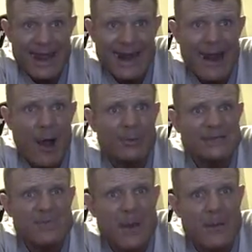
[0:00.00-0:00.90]
and I'd
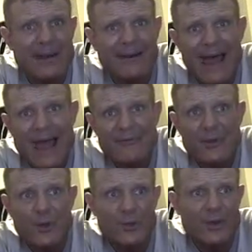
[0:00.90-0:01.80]
almost bet my life
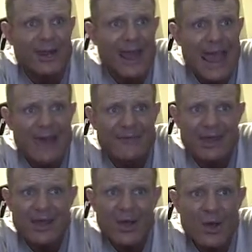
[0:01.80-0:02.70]
you couldn't get a
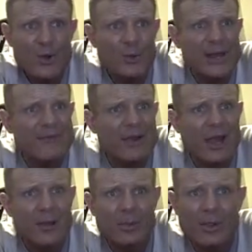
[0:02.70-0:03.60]
heavy who'd even
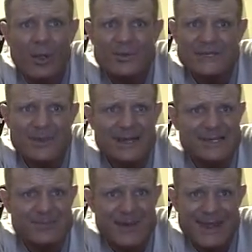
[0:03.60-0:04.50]
come close to me
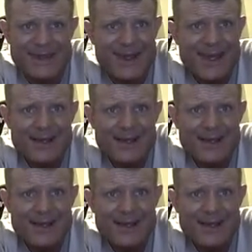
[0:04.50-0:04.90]
in speed.